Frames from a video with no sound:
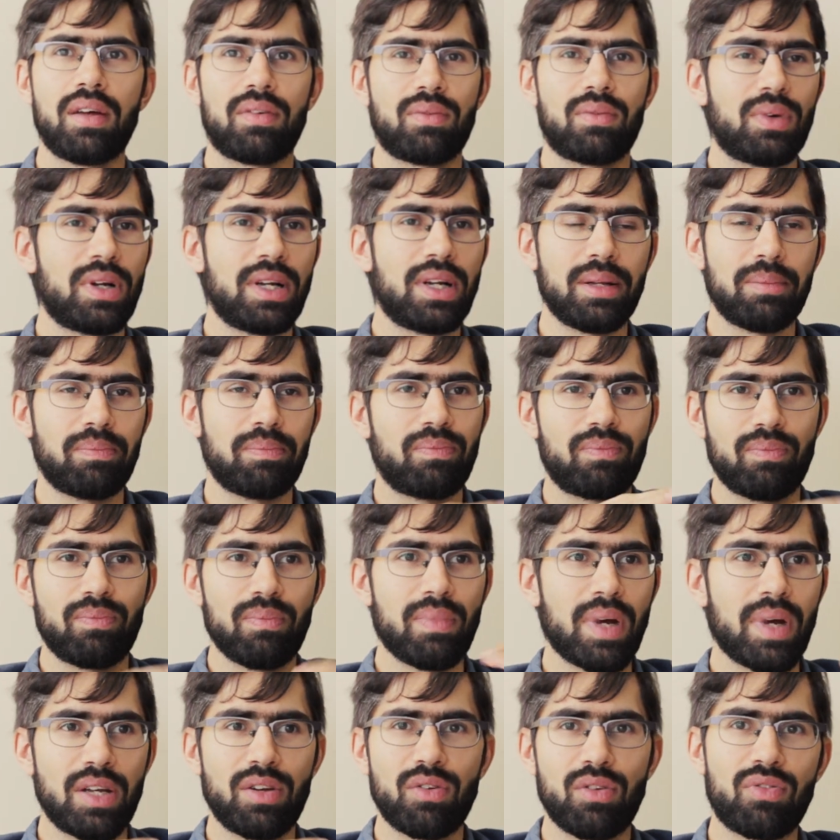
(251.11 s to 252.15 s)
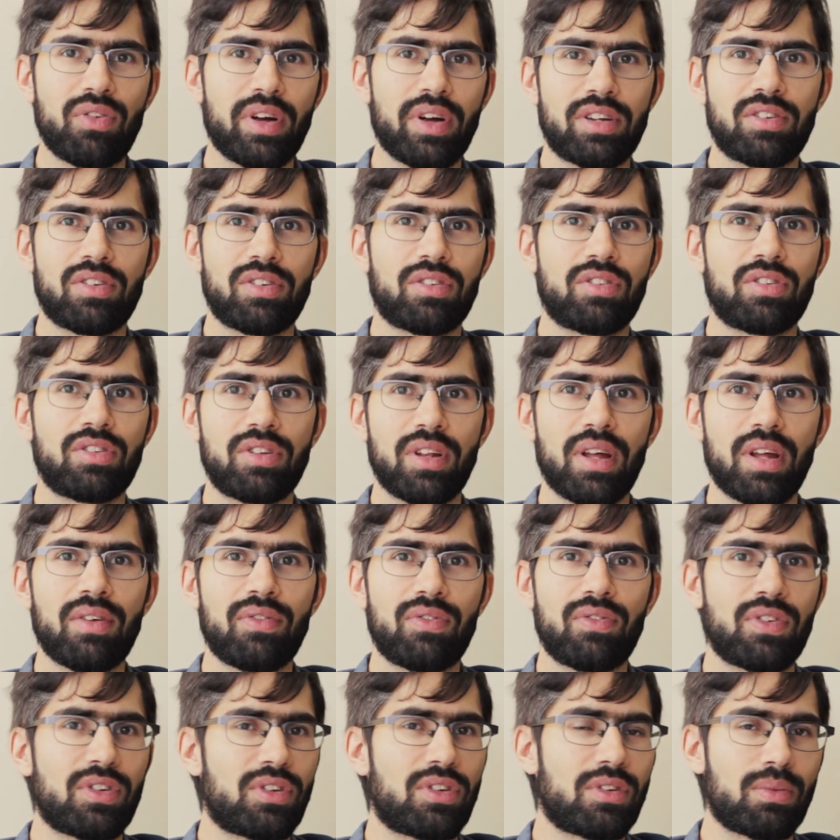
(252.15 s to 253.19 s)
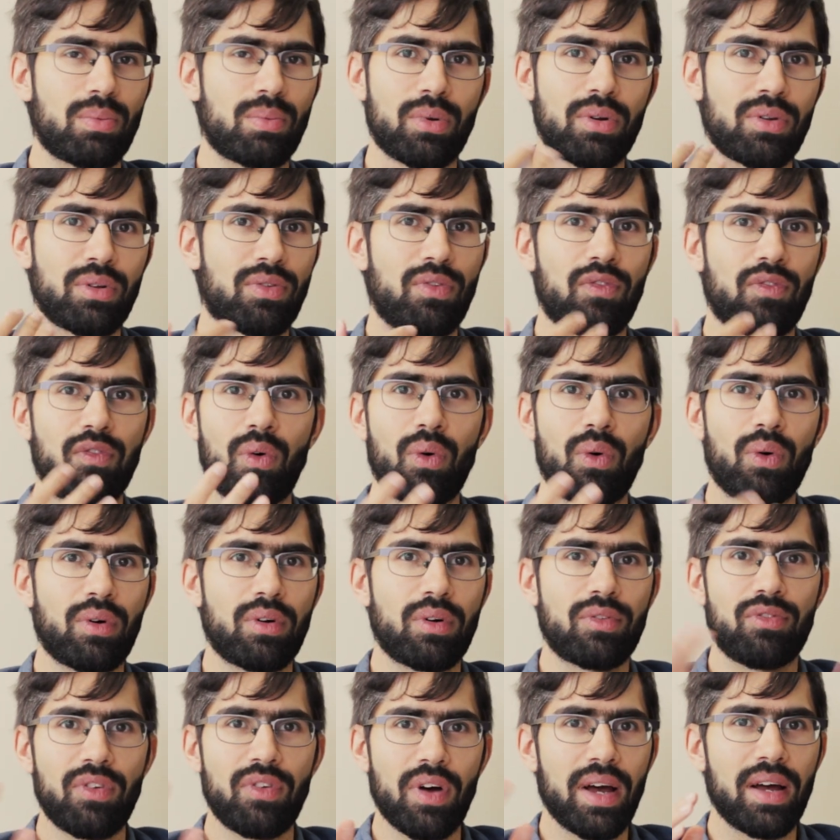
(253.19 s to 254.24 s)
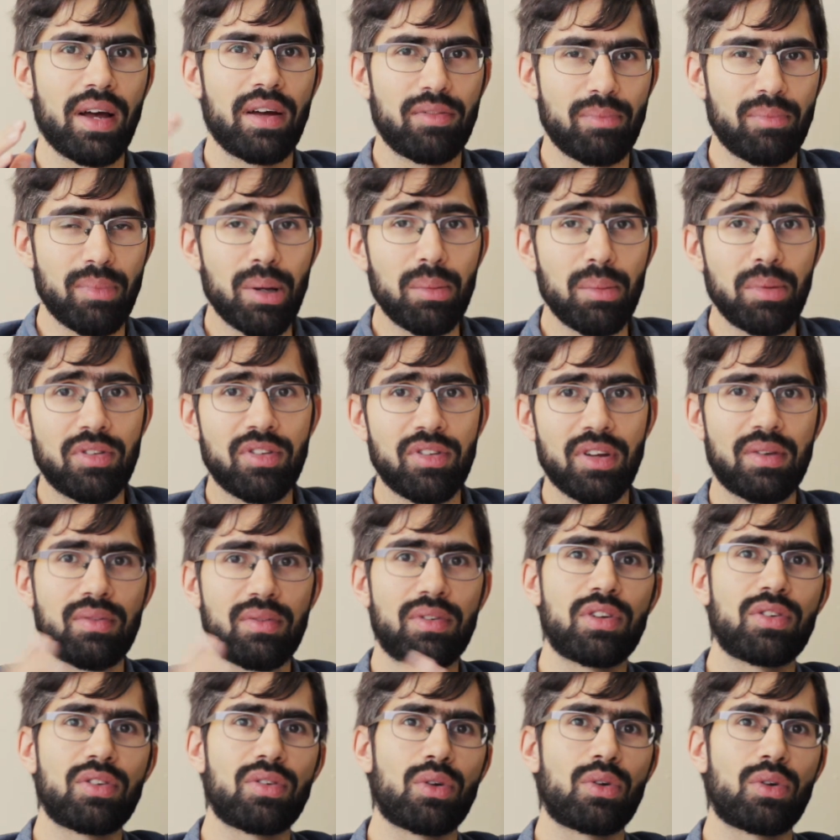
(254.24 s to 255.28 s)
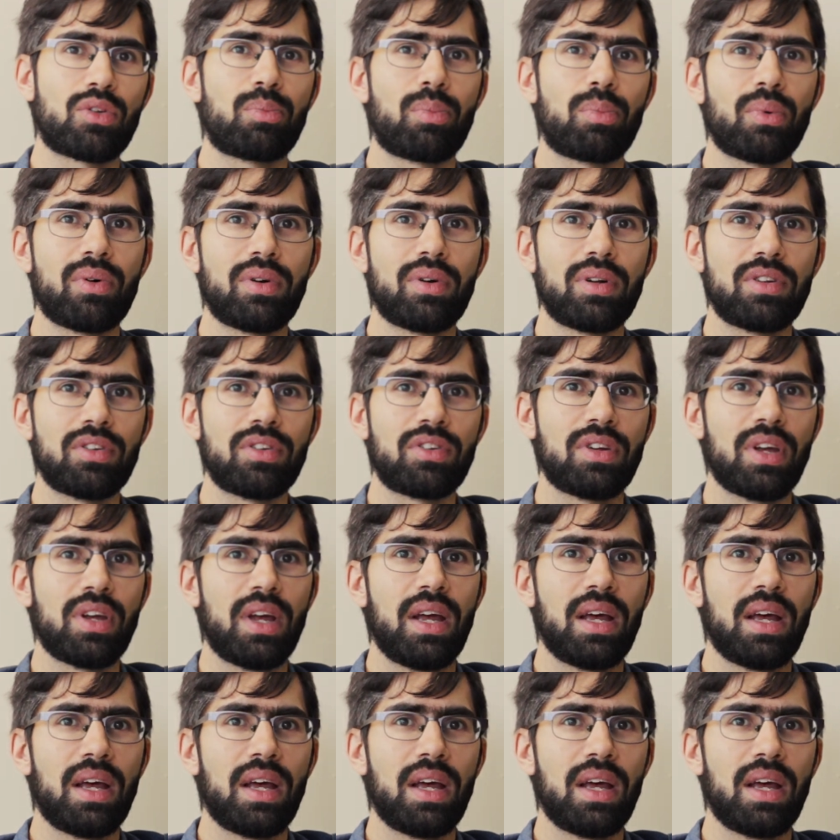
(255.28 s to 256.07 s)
Really manufactured stuff is worth 4, 5, maybe 10 resource points.